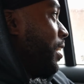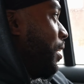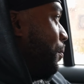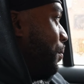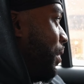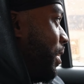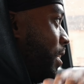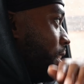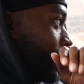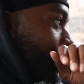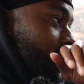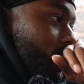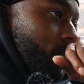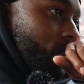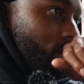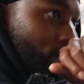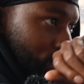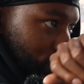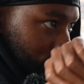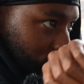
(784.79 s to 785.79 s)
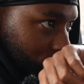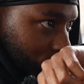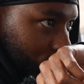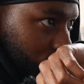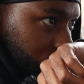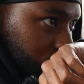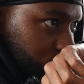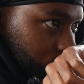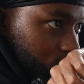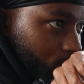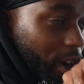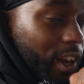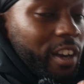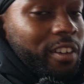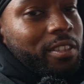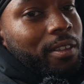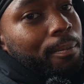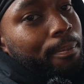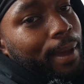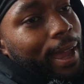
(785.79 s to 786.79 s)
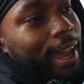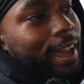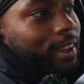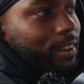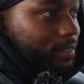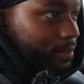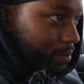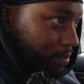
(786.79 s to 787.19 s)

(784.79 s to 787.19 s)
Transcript: I mean, right off the back,